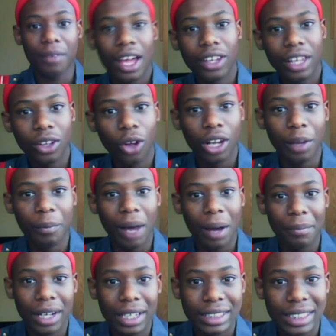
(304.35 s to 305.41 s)
And then all the
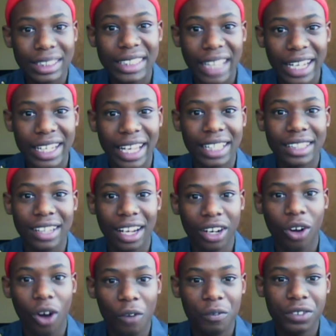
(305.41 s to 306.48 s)
mamas inside get
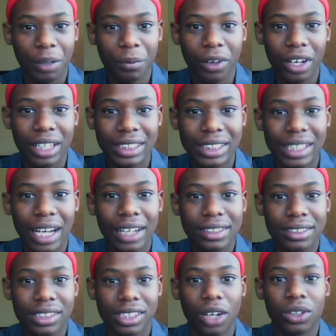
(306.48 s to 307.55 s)
uncomfortable and
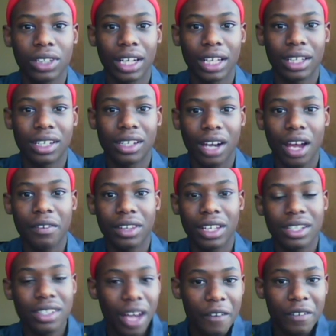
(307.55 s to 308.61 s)
start shouting at the driver. The
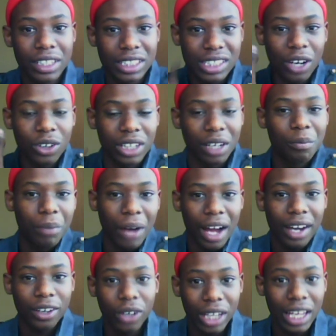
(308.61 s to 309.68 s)
driver is shouting
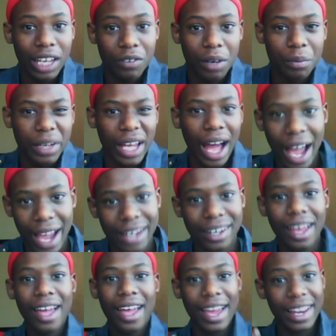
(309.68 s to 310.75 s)
back, looking even behind.
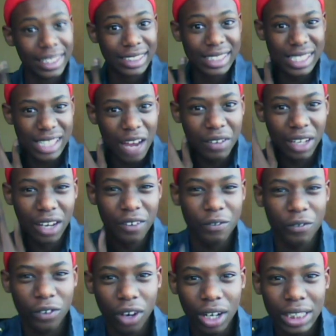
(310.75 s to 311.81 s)
And he's driving in
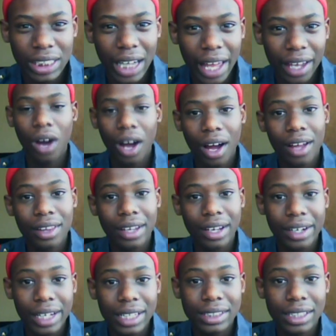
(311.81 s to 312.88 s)
front, like, the
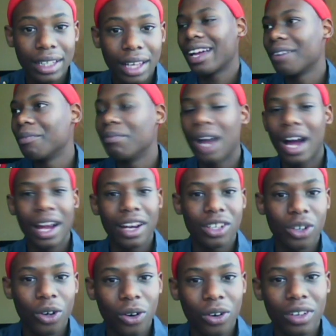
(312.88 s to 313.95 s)
crazy in that. Mad,
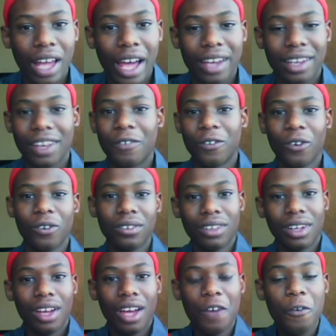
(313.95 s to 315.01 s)
yo. Like, if you're
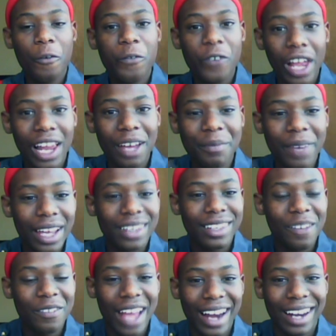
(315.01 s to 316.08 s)
feeling me,
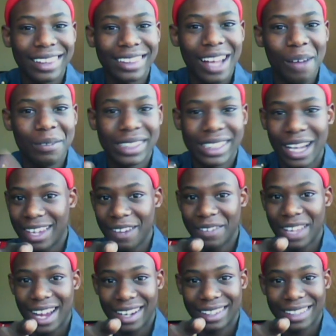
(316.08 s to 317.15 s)
give that a thumbs up. Give
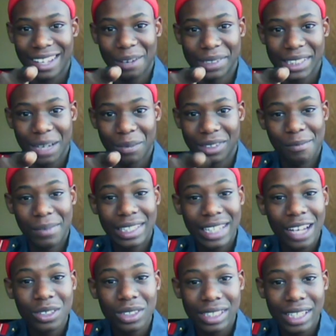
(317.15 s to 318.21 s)
that a thumbs up. My
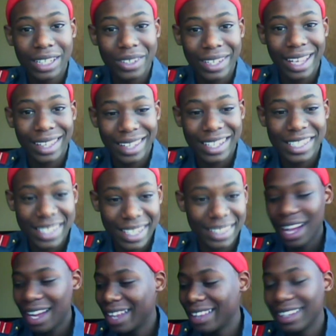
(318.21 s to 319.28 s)
tattoos need to get that shit.
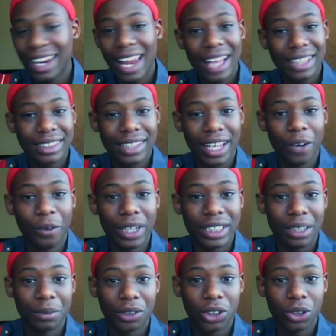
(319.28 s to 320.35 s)
And the last thing, which
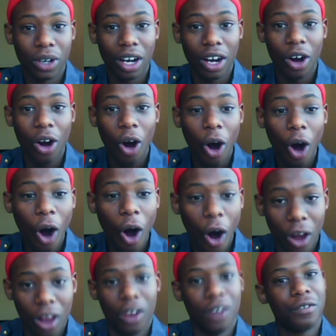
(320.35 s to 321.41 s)
I'm sure
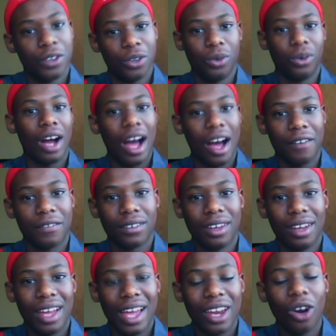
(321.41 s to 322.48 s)
all of you have,
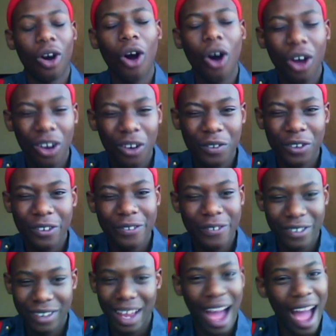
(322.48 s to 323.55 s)
and all of you,
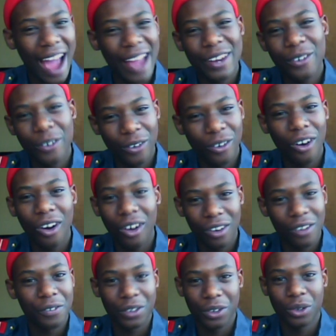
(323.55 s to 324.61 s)
I know all
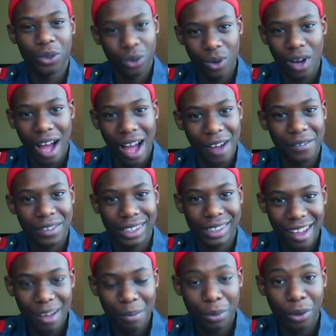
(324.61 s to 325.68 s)
of you do have
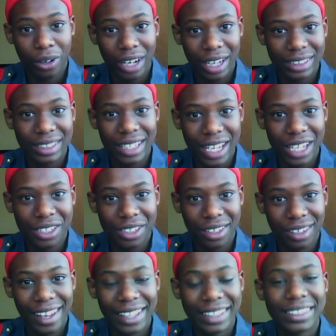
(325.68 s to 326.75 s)
this procrastination.
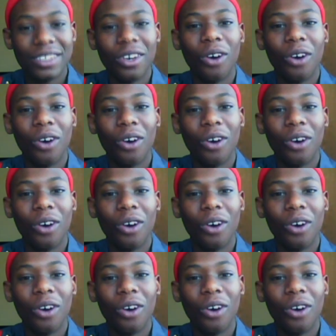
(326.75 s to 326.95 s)
It's the